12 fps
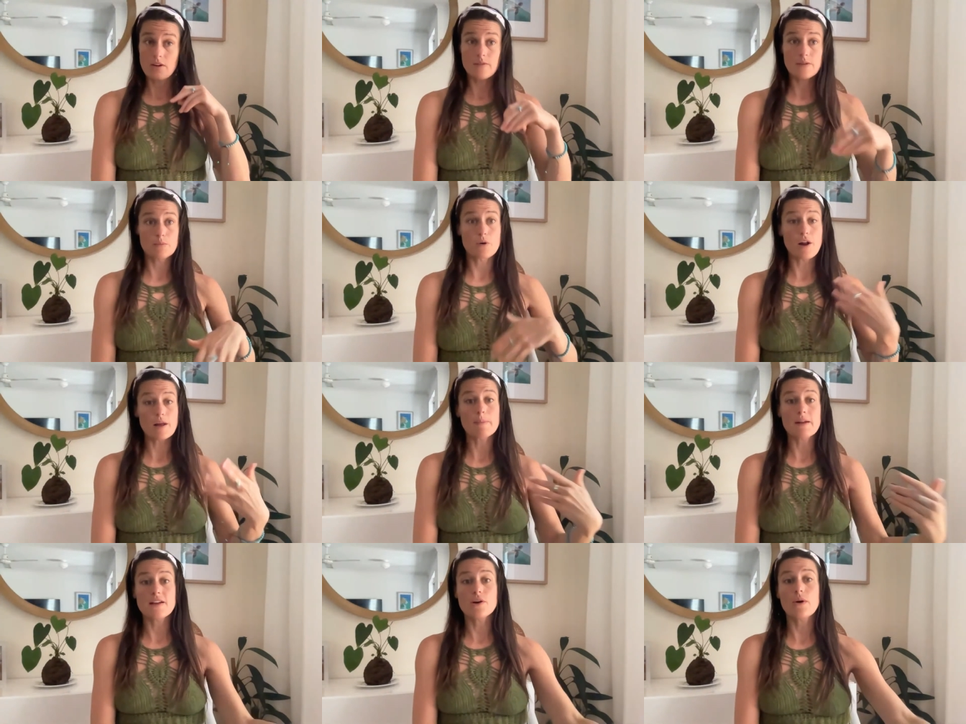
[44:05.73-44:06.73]
If it brought
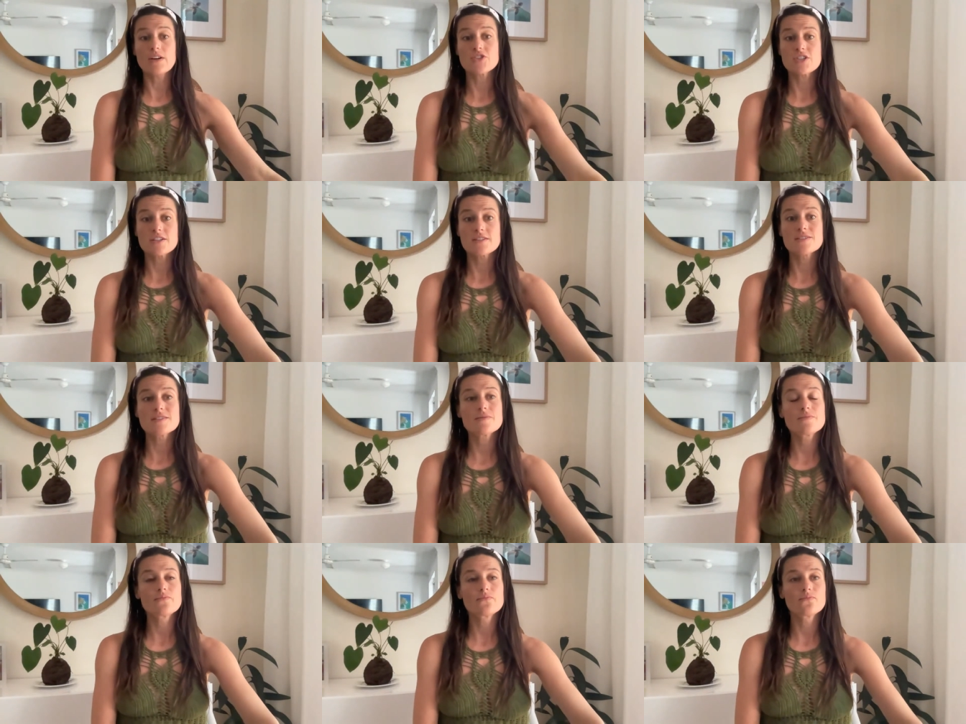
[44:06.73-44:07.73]
up any
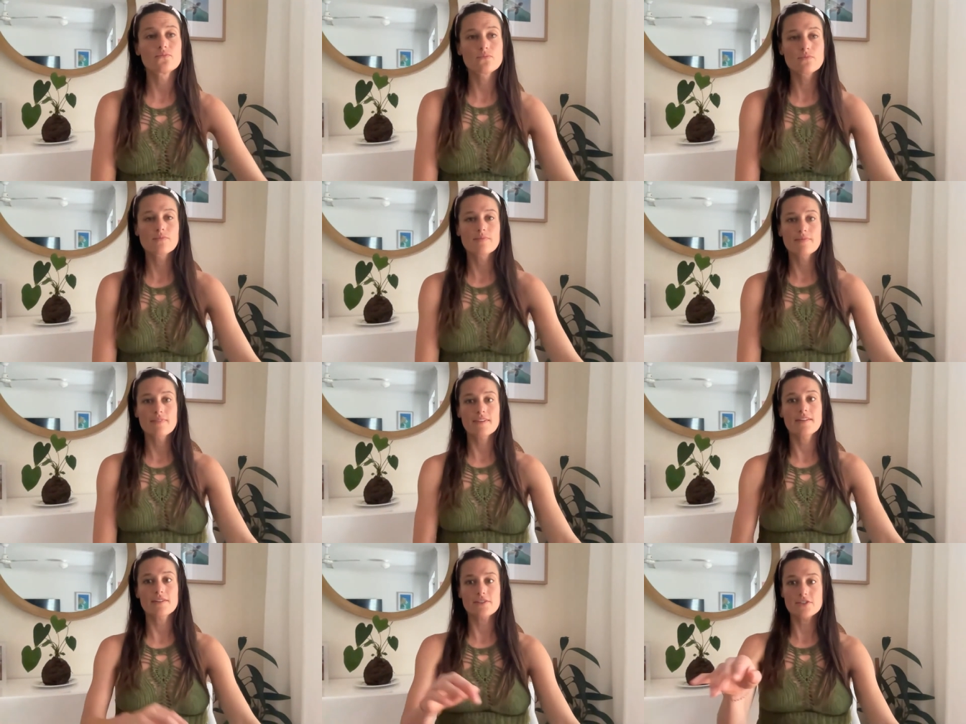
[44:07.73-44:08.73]
questions, you
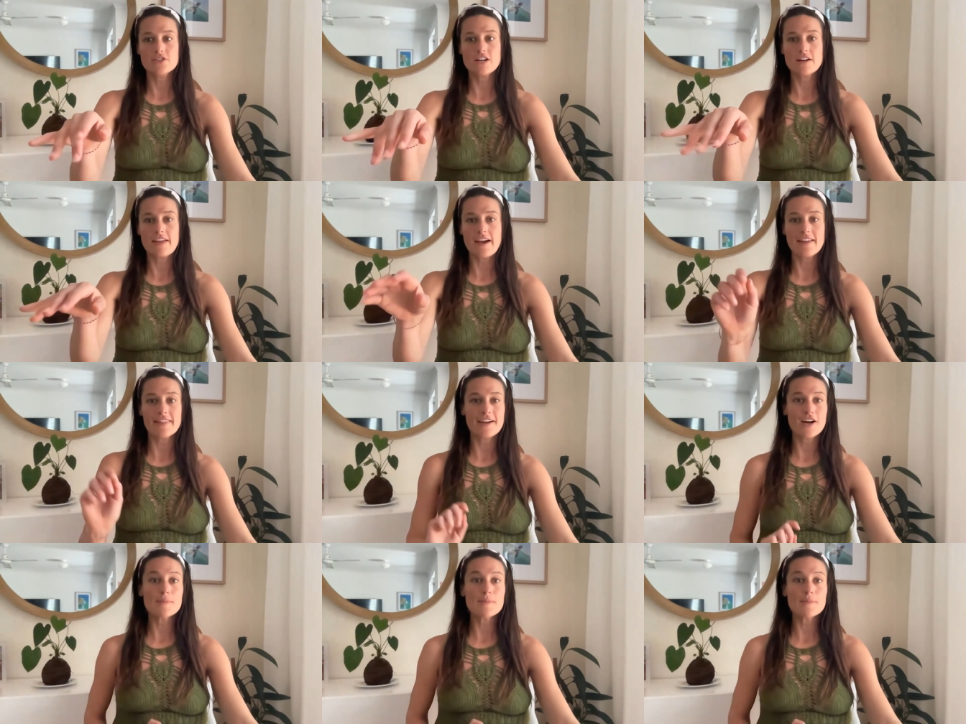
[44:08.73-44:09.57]
can share that in the